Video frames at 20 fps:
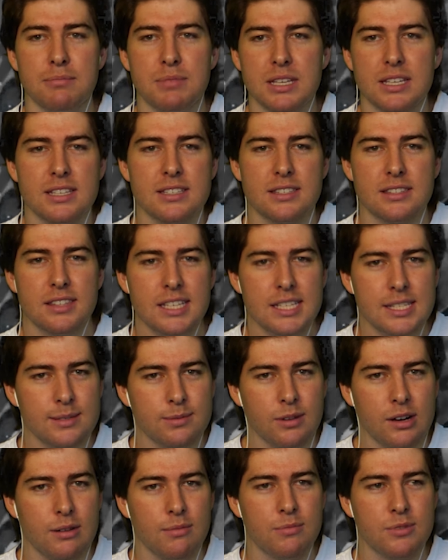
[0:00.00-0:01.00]
Because this
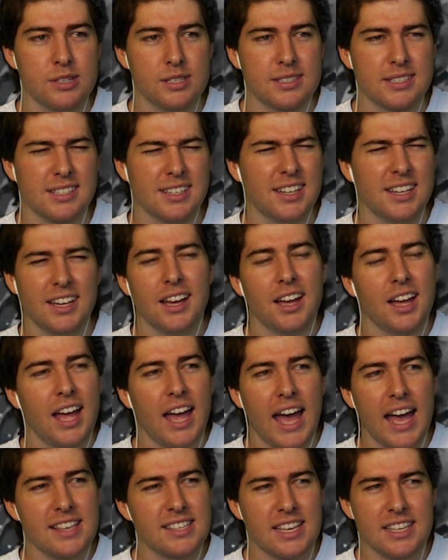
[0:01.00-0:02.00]
one was,
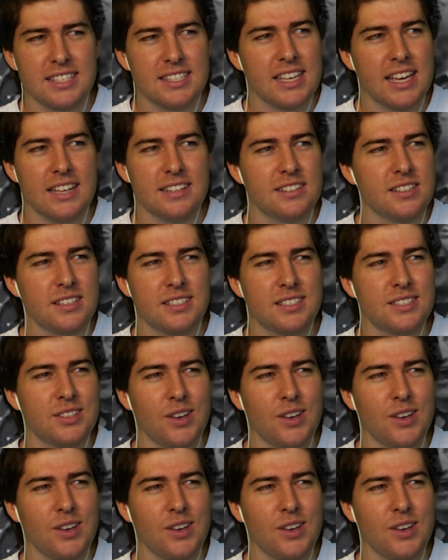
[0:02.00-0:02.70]
as I said, just